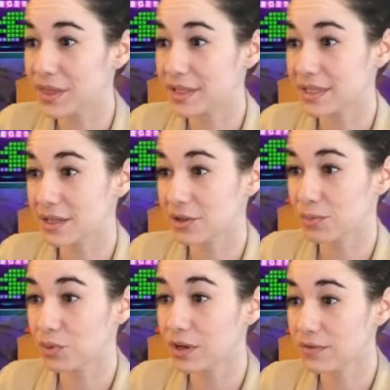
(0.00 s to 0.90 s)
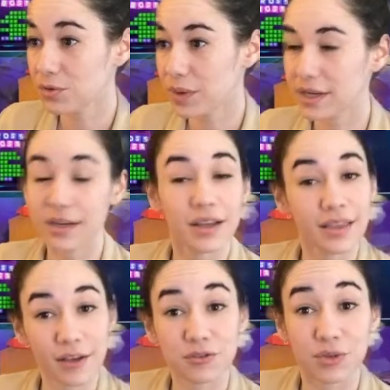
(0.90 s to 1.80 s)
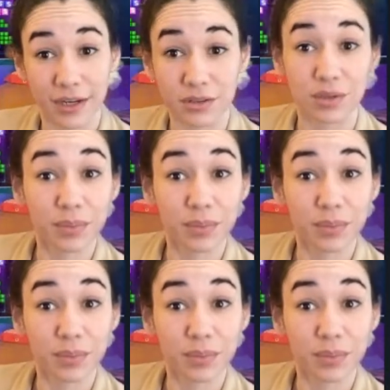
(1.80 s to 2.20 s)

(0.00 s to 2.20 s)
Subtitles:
This little preview button allows you to actually